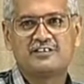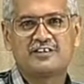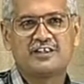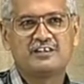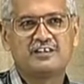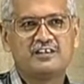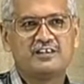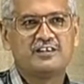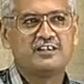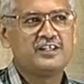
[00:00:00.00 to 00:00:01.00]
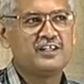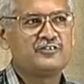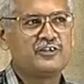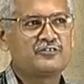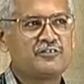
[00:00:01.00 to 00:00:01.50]
Okay. Any
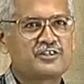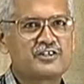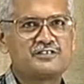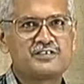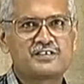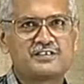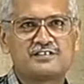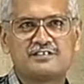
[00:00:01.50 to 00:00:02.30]
quick questions?